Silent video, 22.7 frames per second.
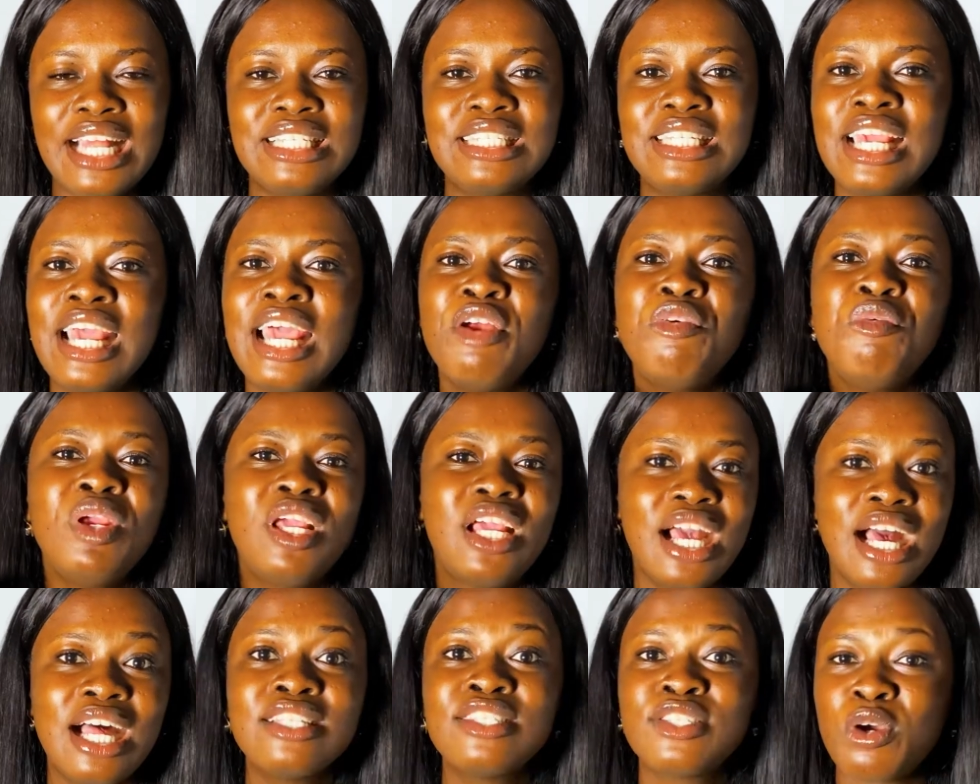and
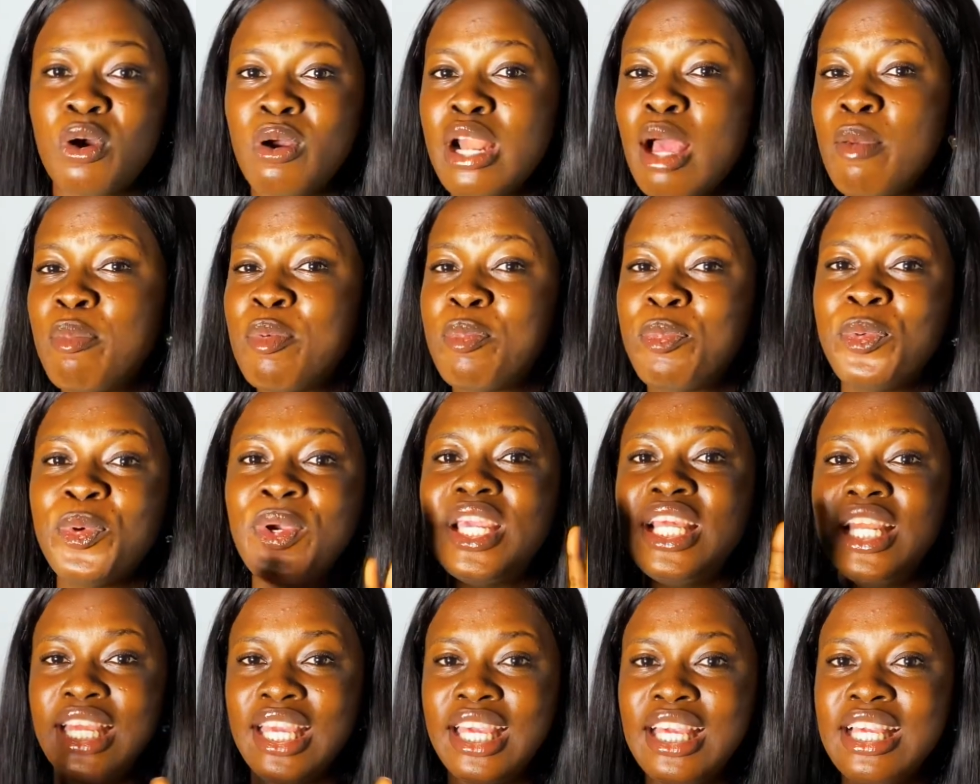regards other people
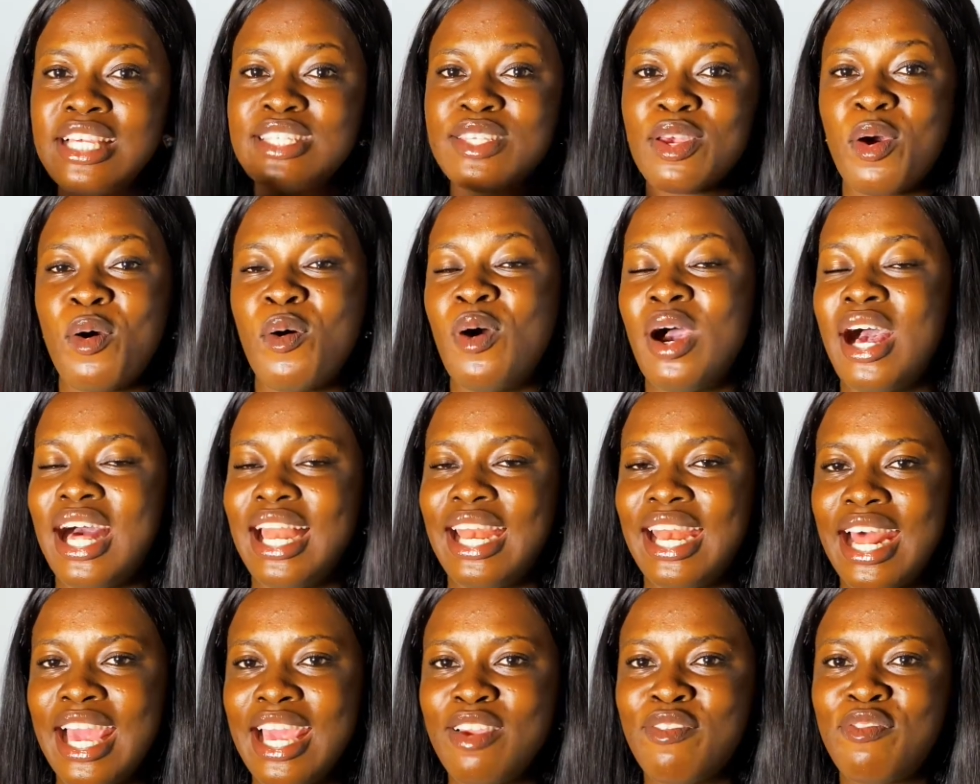in his or
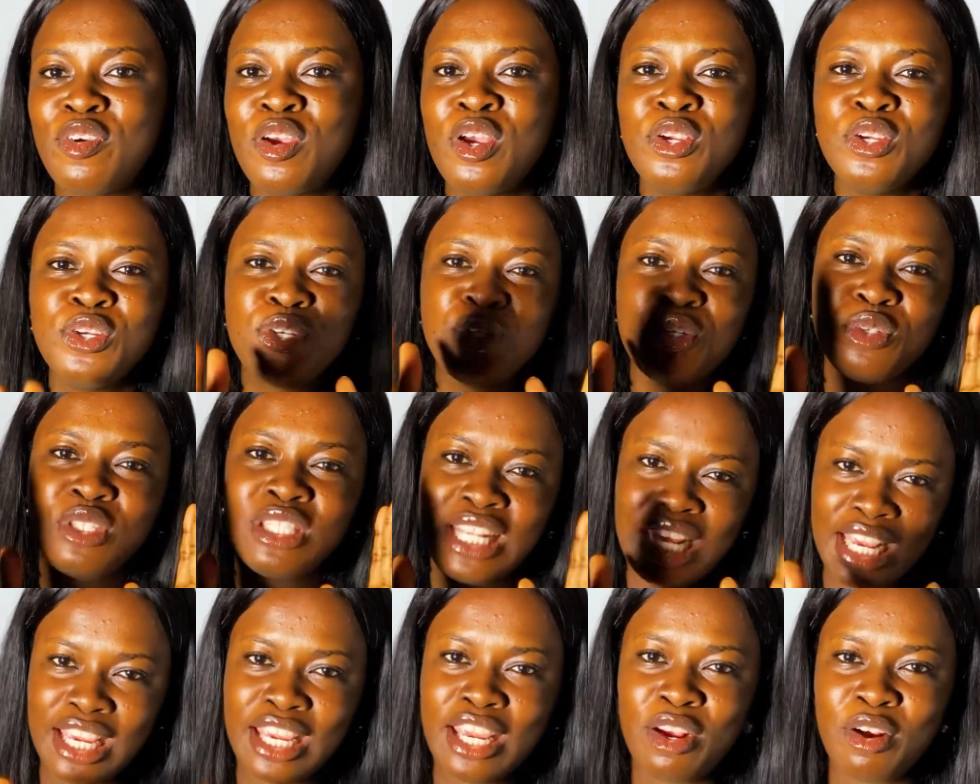her life, you should
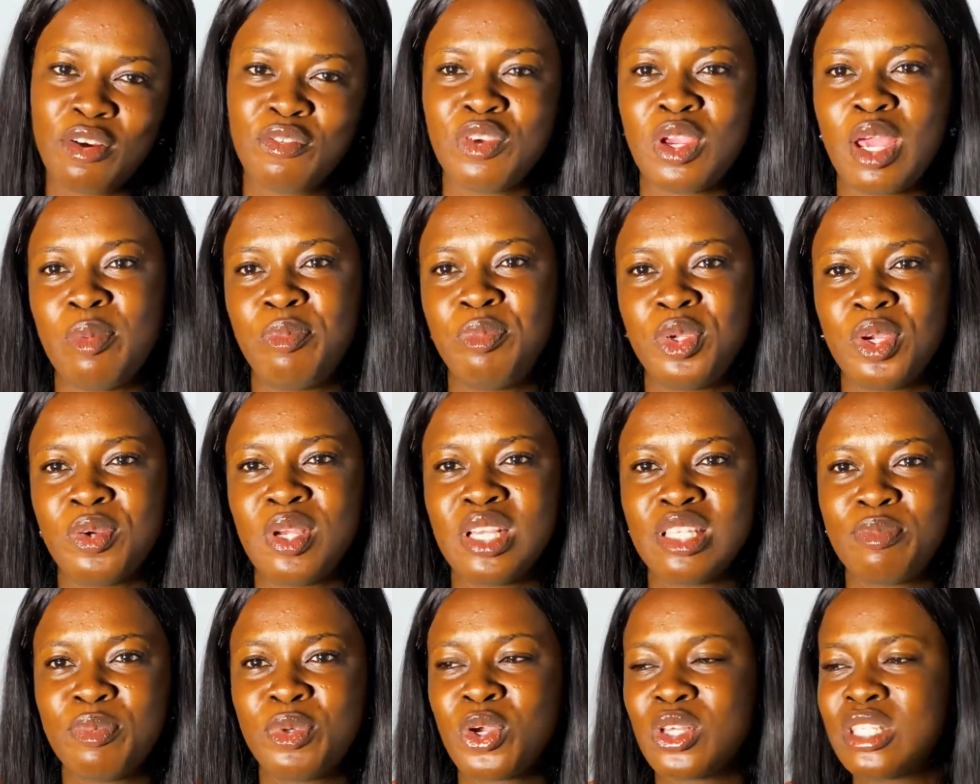take care of your
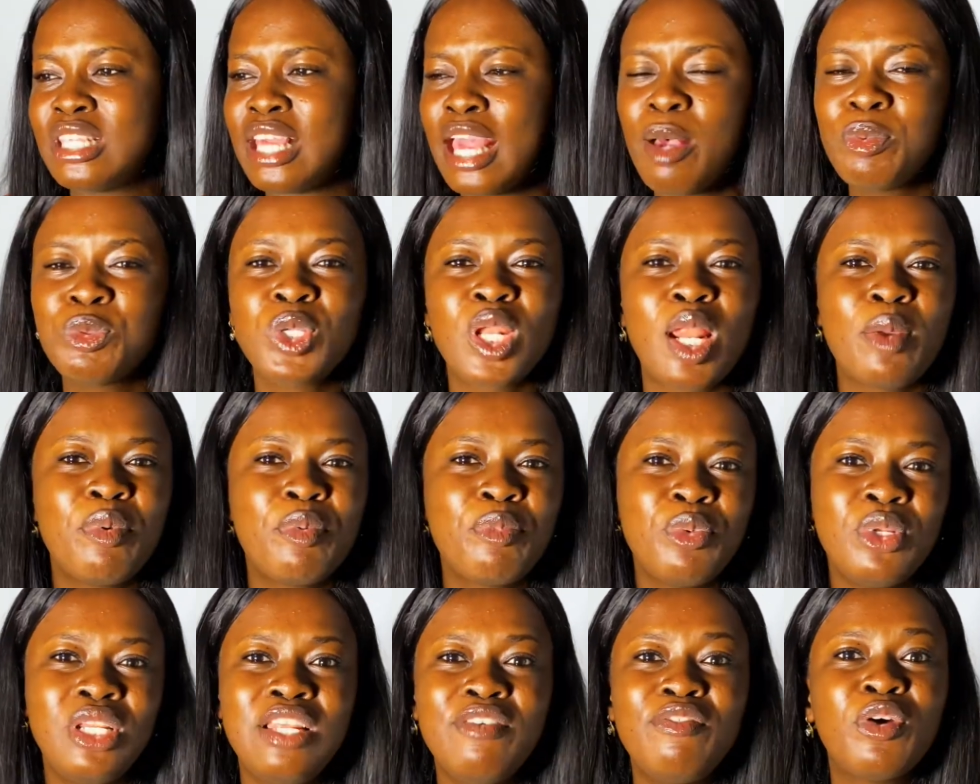appearance because it helps other
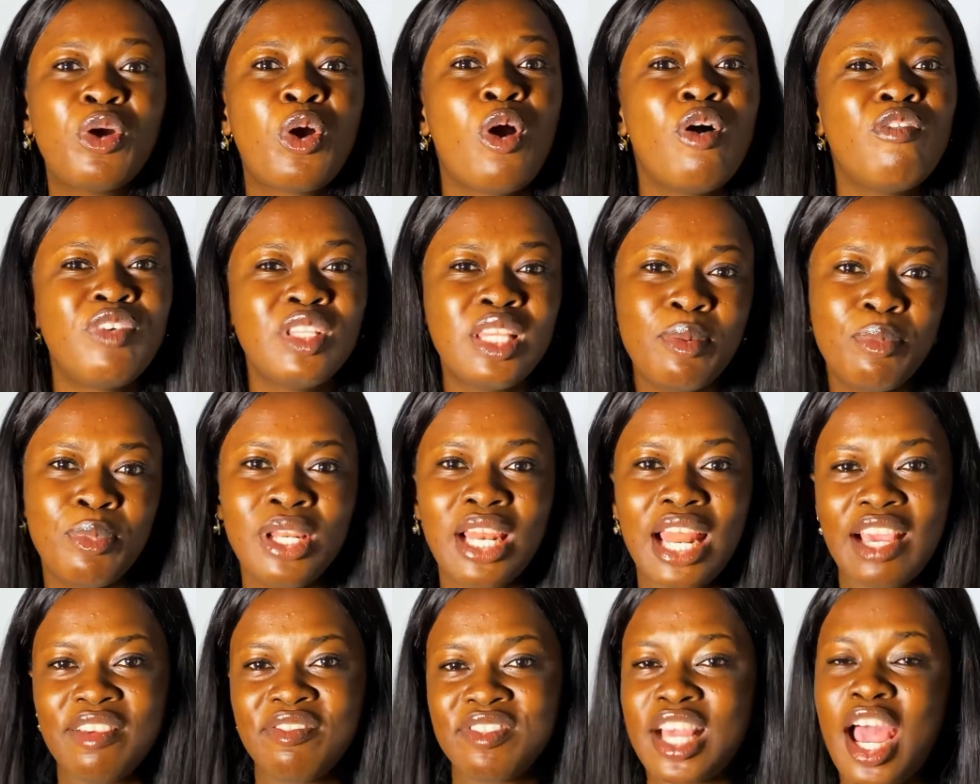people live comfortable
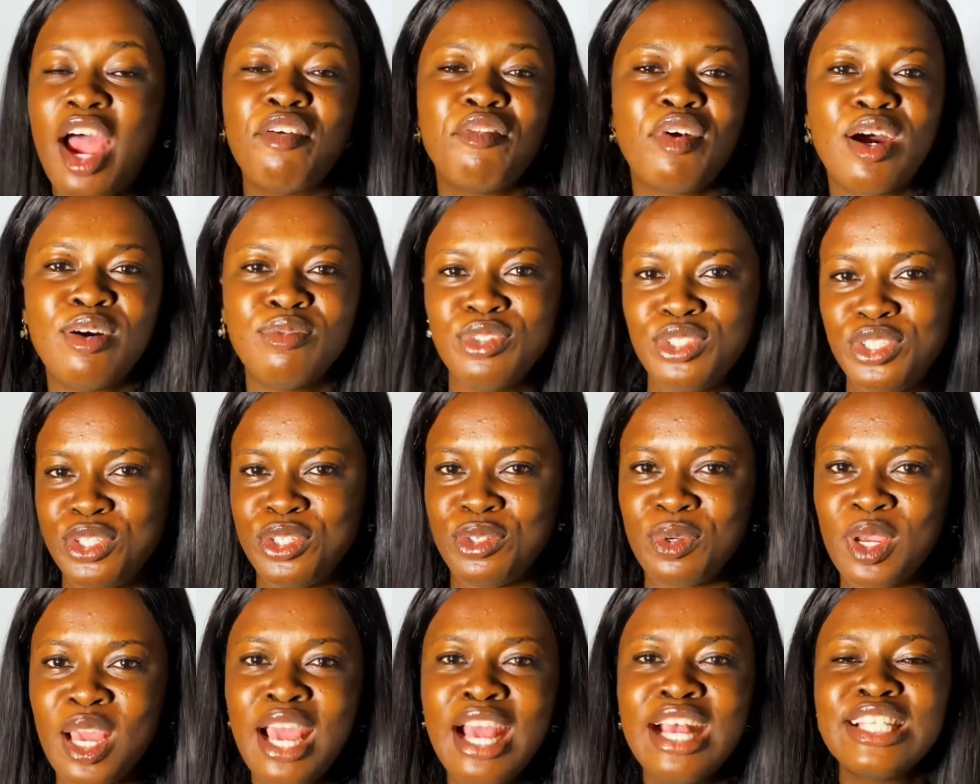lives around you.